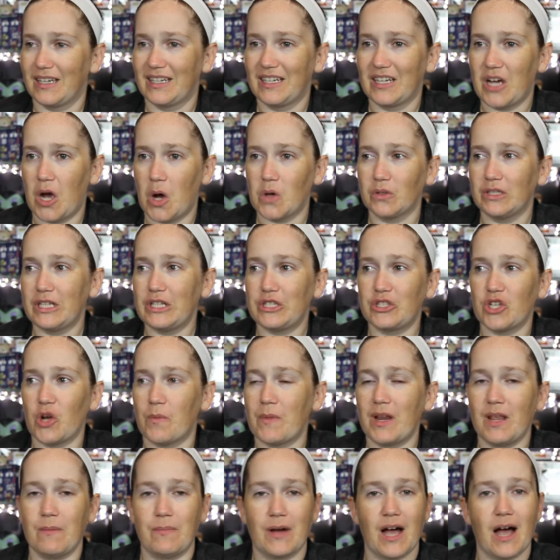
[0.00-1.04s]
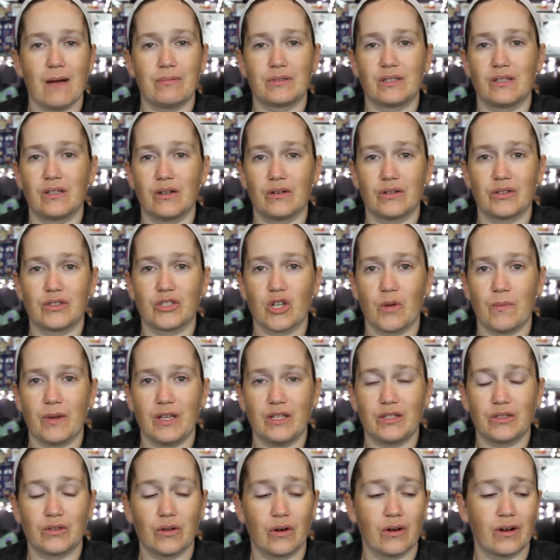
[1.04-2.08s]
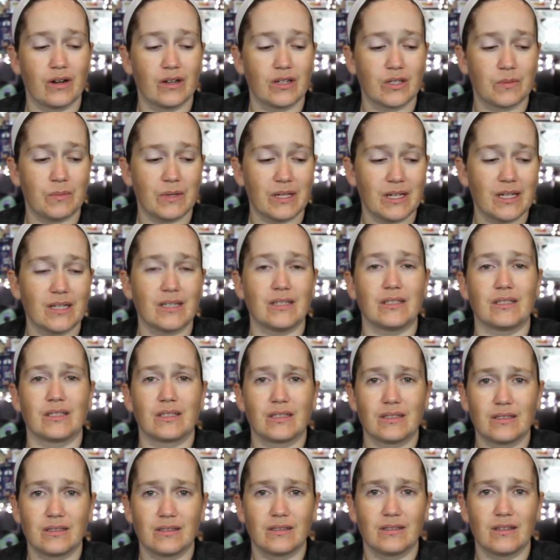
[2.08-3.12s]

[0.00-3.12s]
only so many Pops can go to so many stores because